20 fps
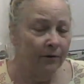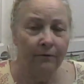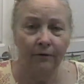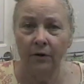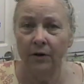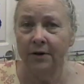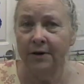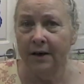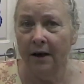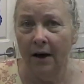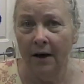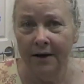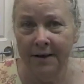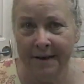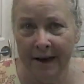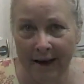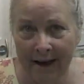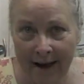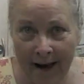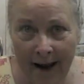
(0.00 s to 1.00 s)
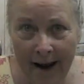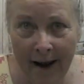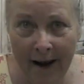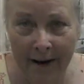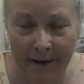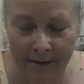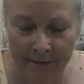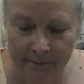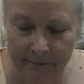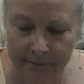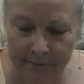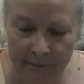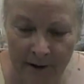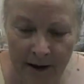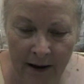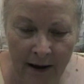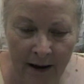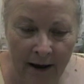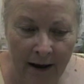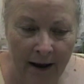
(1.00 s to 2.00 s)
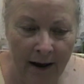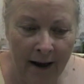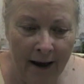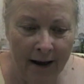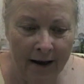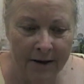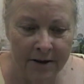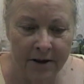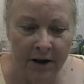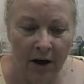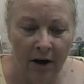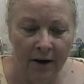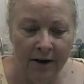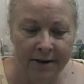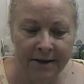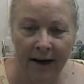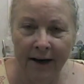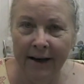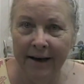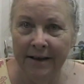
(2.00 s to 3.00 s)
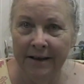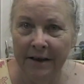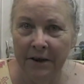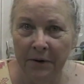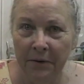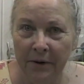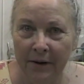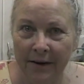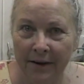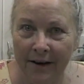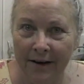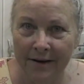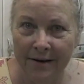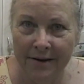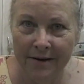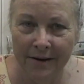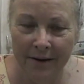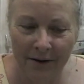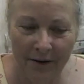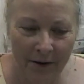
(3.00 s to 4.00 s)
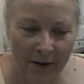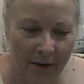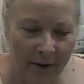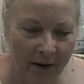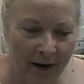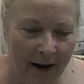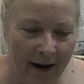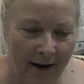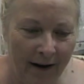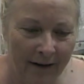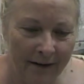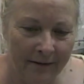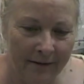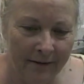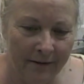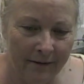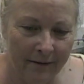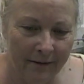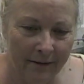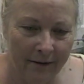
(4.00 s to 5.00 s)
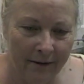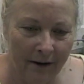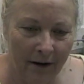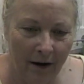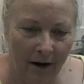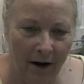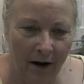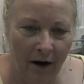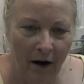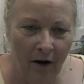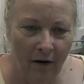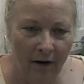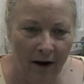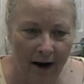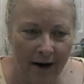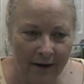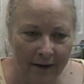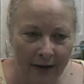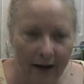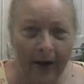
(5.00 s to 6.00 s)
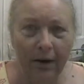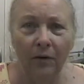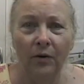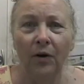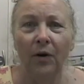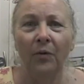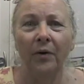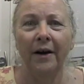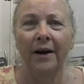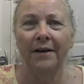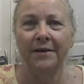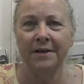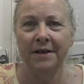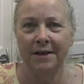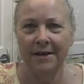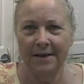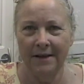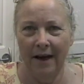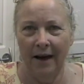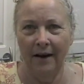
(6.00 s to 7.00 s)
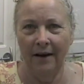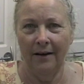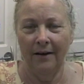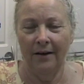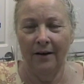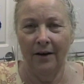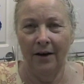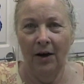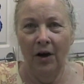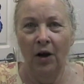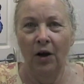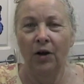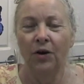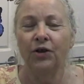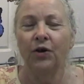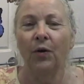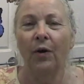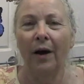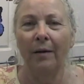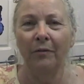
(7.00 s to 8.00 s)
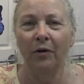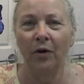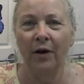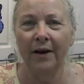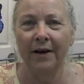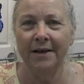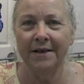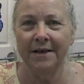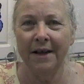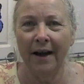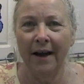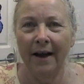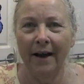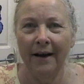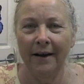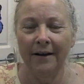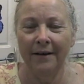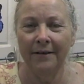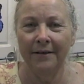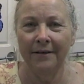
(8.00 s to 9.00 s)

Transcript: for as long as I can. And as long as I can deal with this. Okay. Alright. I don't know what else to say. So I'm going to say